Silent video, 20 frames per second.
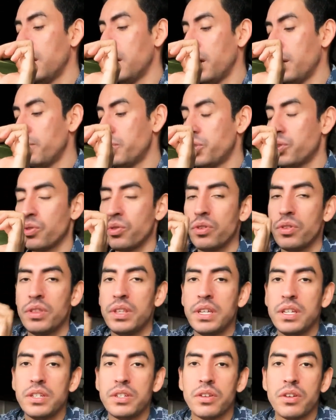I'm sure
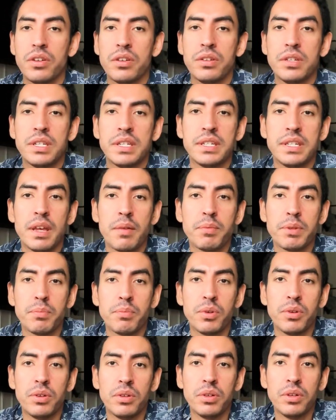these are
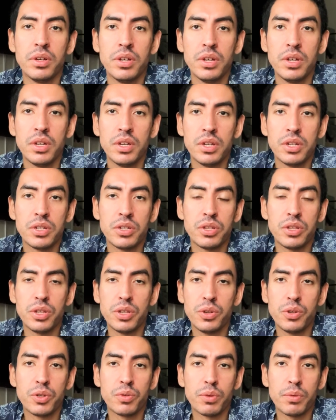susceptible to the
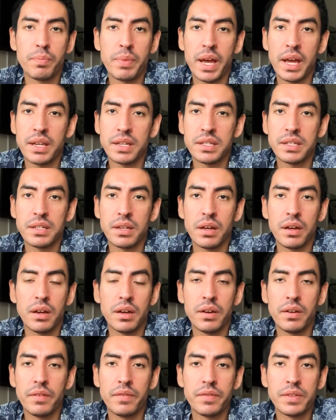usual pest
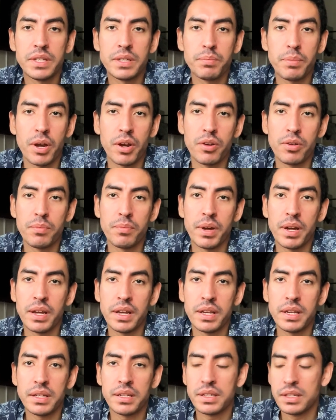of spider
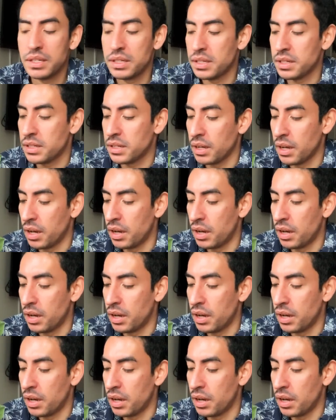mites,